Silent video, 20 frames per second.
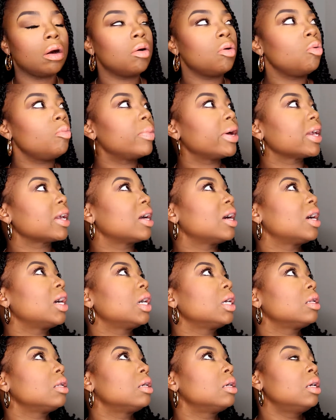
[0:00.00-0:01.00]
Oh my
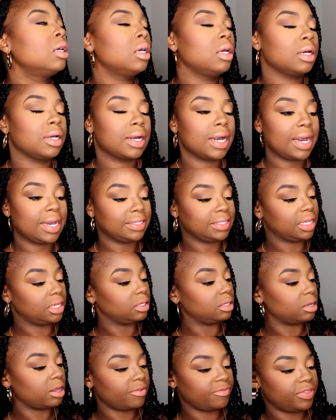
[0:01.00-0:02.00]
God, guys, I
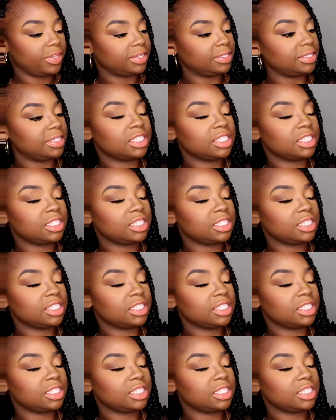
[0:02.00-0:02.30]
love this.